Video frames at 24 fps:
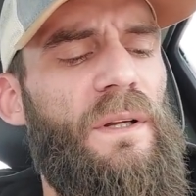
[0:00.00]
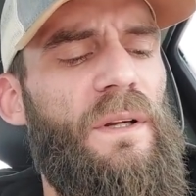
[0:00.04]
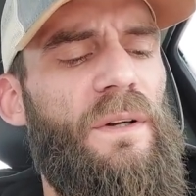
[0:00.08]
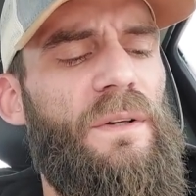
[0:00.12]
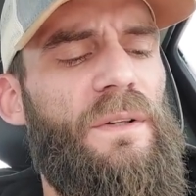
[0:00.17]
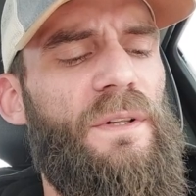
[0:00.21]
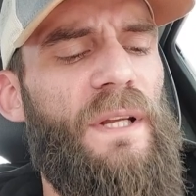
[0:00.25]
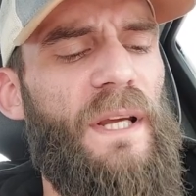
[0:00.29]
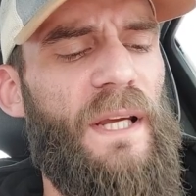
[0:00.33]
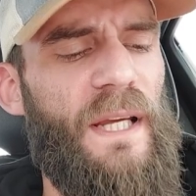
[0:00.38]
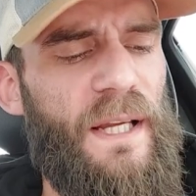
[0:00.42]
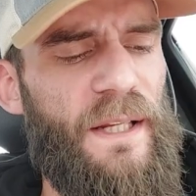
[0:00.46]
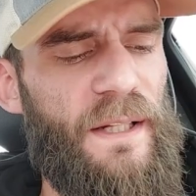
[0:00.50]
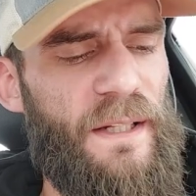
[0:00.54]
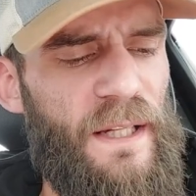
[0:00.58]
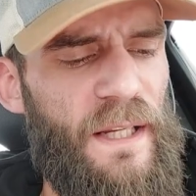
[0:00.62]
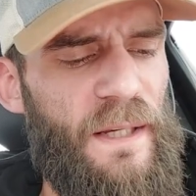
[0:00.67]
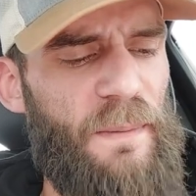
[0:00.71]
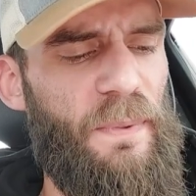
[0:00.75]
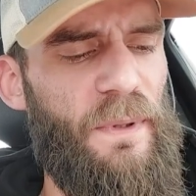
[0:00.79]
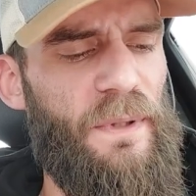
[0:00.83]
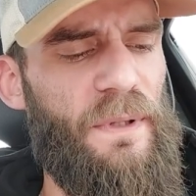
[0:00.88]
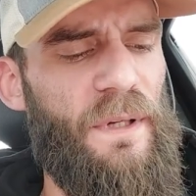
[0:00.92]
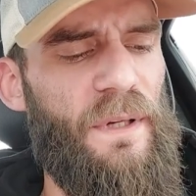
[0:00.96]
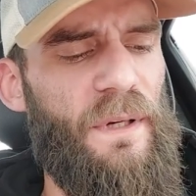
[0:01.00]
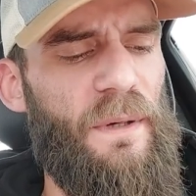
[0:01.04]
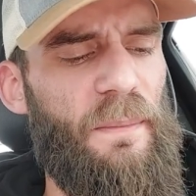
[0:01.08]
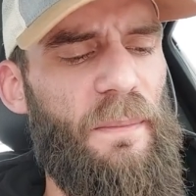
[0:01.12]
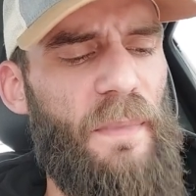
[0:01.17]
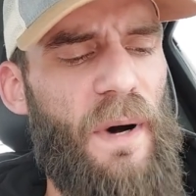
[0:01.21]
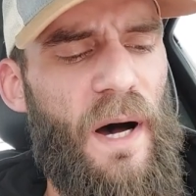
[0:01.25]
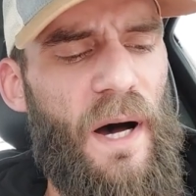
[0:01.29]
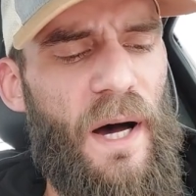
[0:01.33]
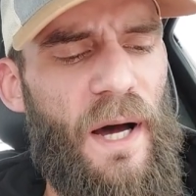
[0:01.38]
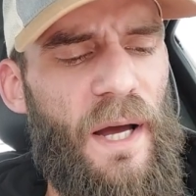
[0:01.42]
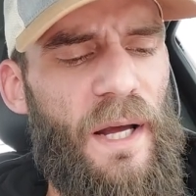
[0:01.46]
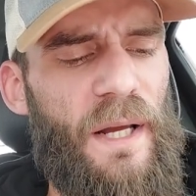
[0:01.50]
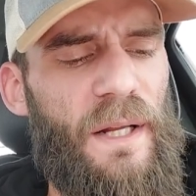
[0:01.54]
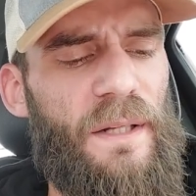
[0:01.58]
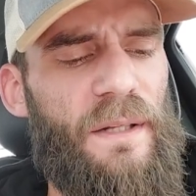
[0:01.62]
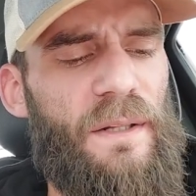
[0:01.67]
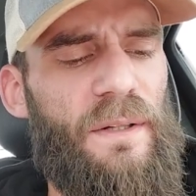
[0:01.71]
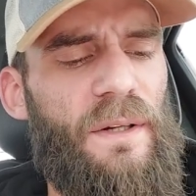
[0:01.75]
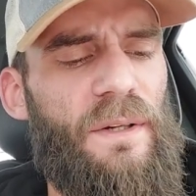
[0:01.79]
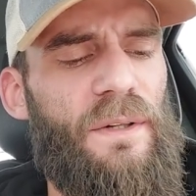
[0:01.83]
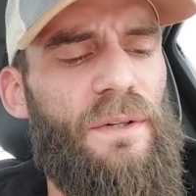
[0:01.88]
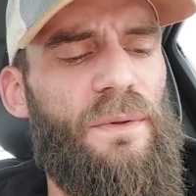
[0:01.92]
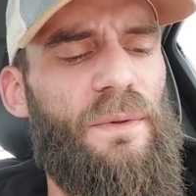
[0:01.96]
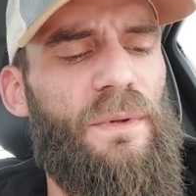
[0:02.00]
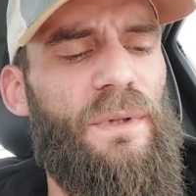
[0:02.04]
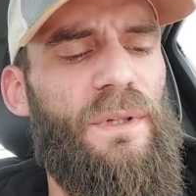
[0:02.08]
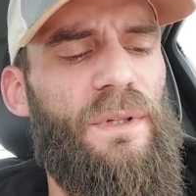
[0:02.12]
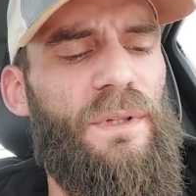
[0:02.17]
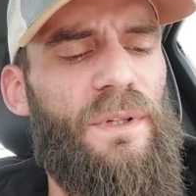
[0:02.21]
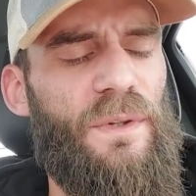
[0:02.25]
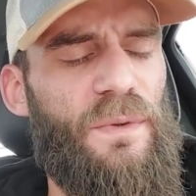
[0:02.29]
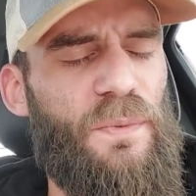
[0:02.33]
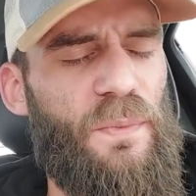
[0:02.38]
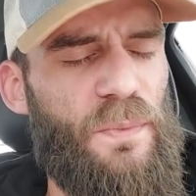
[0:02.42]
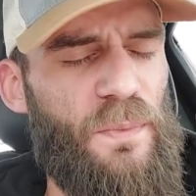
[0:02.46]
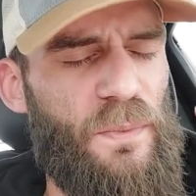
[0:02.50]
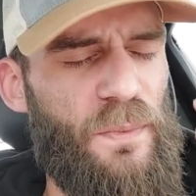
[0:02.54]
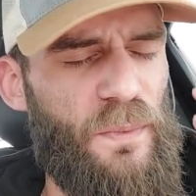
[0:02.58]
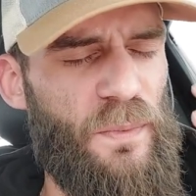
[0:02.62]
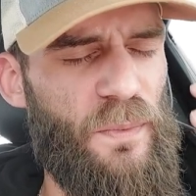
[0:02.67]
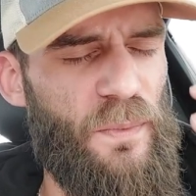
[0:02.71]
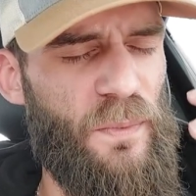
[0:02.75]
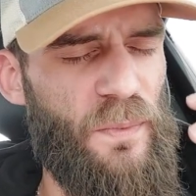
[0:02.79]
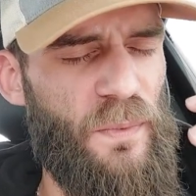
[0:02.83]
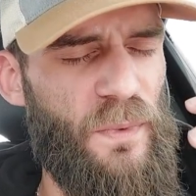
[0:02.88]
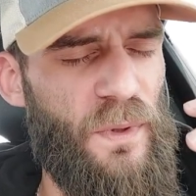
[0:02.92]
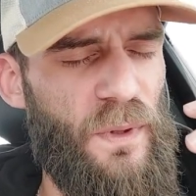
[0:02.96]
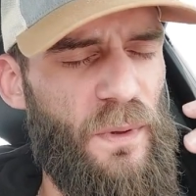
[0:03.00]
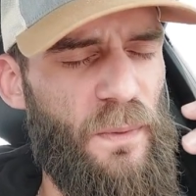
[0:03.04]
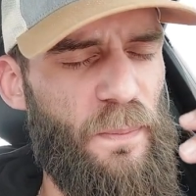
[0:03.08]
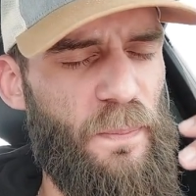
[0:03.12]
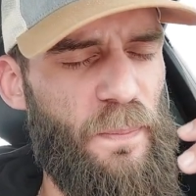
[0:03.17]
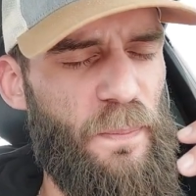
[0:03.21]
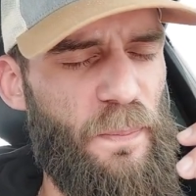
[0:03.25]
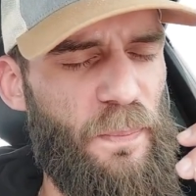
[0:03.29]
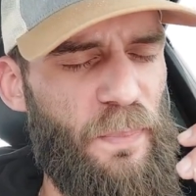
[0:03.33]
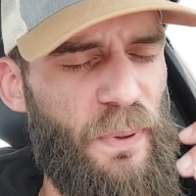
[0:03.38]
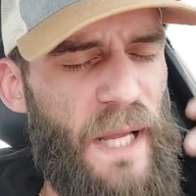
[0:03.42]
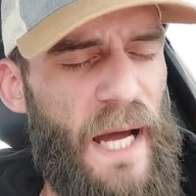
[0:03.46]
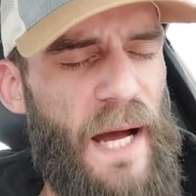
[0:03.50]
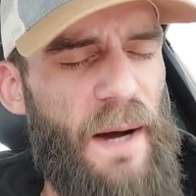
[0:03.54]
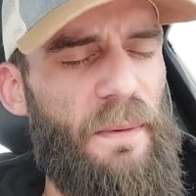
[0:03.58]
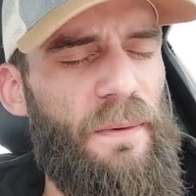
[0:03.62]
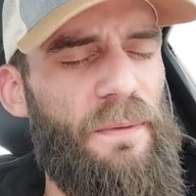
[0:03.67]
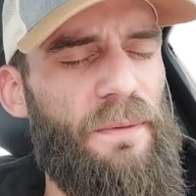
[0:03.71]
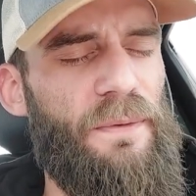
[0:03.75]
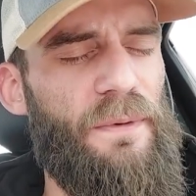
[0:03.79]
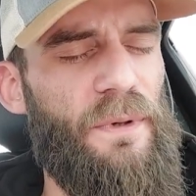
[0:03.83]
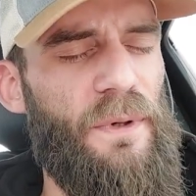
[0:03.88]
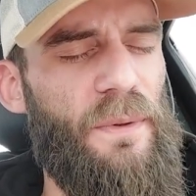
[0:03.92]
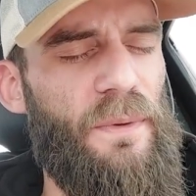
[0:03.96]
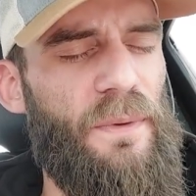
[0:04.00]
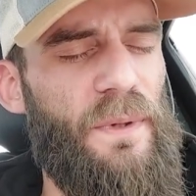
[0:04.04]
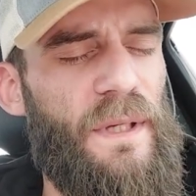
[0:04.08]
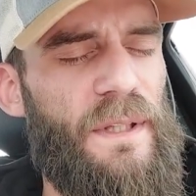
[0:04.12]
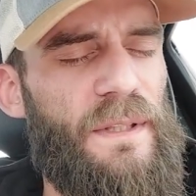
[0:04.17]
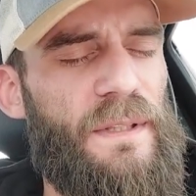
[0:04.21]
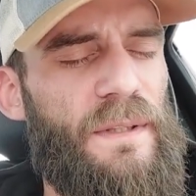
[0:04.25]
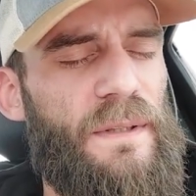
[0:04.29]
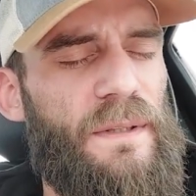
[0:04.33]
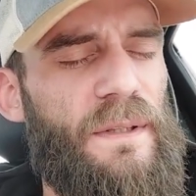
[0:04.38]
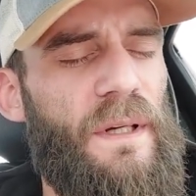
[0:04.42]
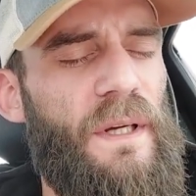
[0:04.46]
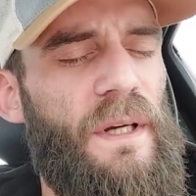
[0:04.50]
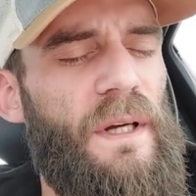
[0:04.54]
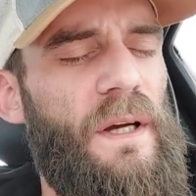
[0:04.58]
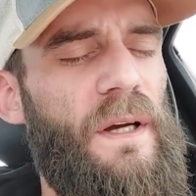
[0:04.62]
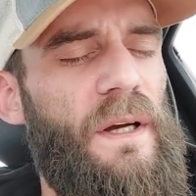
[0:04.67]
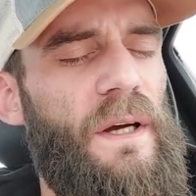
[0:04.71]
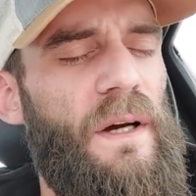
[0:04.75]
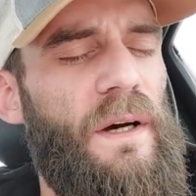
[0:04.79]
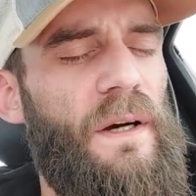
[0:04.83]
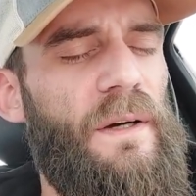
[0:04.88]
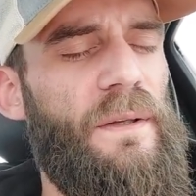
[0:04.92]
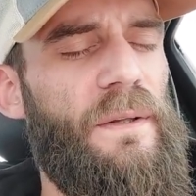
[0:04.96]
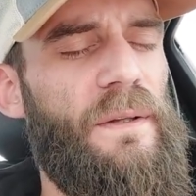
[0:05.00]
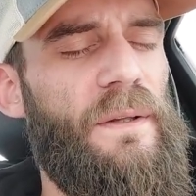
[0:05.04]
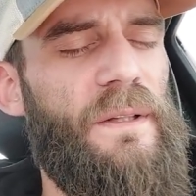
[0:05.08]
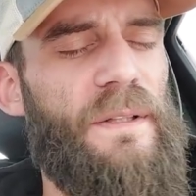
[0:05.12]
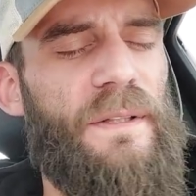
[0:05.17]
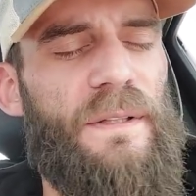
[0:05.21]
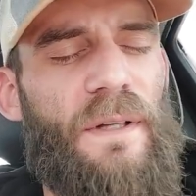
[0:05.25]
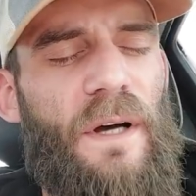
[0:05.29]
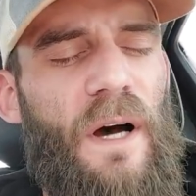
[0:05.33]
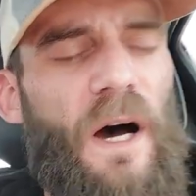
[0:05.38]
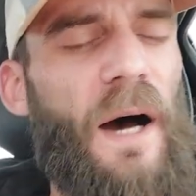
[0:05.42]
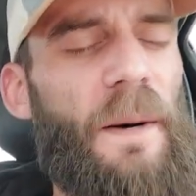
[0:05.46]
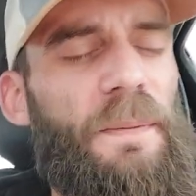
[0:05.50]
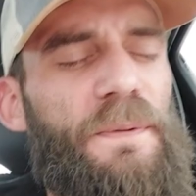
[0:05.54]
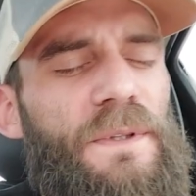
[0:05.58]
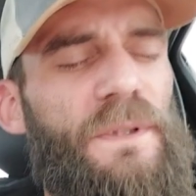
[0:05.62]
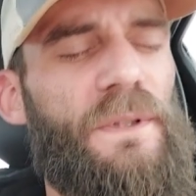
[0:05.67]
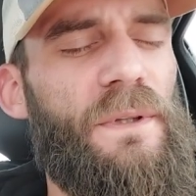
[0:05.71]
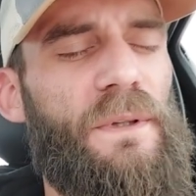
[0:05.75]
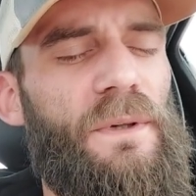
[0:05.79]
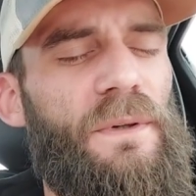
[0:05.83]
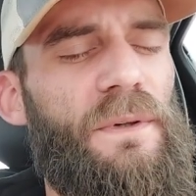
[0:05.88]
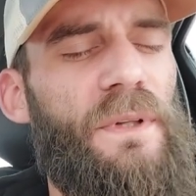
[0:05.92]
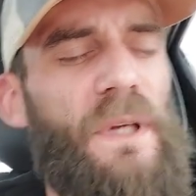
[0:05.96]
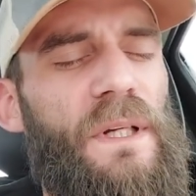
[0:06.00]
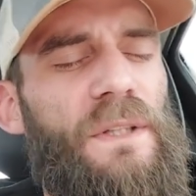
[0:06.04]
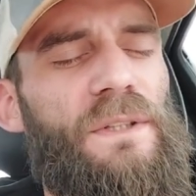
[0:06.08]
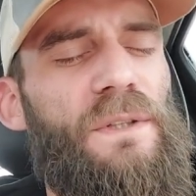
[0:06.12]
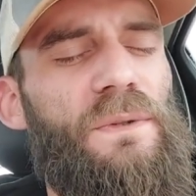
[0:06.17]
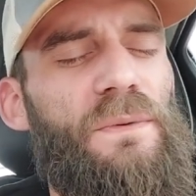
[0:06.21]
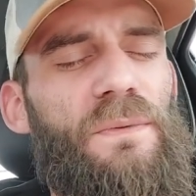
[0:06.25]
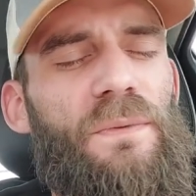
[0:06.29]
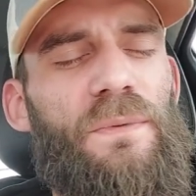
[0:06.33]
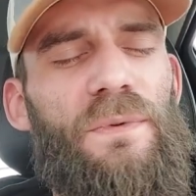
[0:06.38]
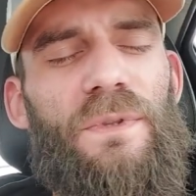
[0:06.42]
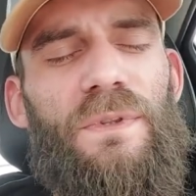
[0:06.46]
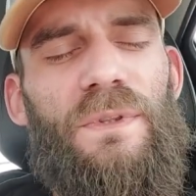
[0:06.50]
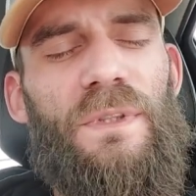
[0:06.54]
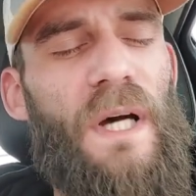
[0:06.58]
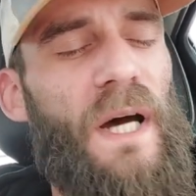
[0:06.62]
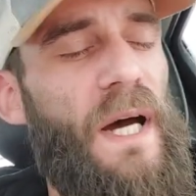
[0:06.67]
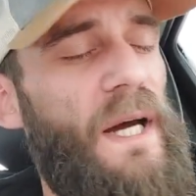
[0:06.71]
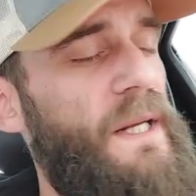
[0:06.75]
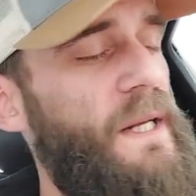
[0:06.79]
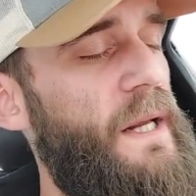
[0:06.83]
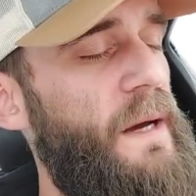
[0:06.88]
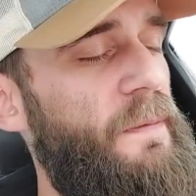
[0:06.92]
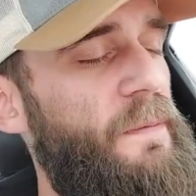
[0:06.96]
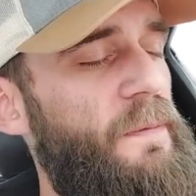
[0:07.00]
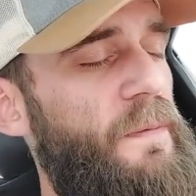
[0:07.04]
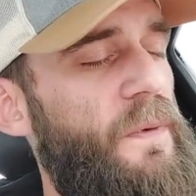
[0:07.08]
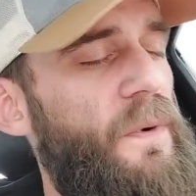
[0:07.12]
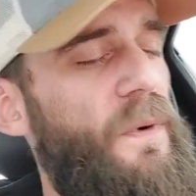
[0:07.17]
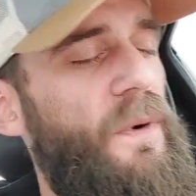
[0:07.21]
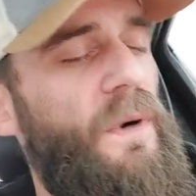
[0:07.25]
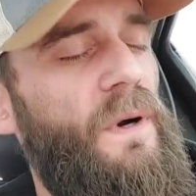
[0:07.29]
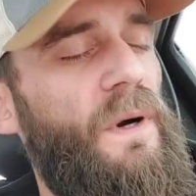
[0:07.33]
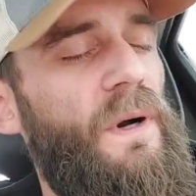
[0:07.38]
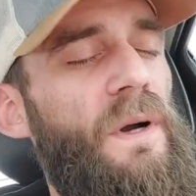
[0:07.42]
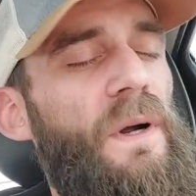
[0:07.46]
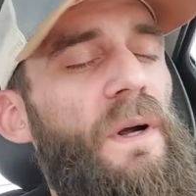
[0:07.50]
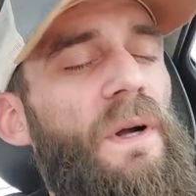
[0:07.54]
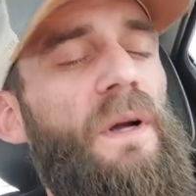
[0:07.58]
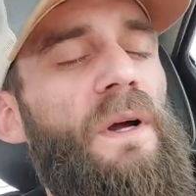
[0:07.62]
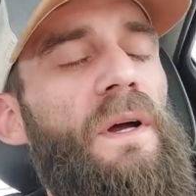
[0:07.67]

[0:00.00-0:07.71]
digging deep into your mind, you're plowing through this obstacle that you signed up for.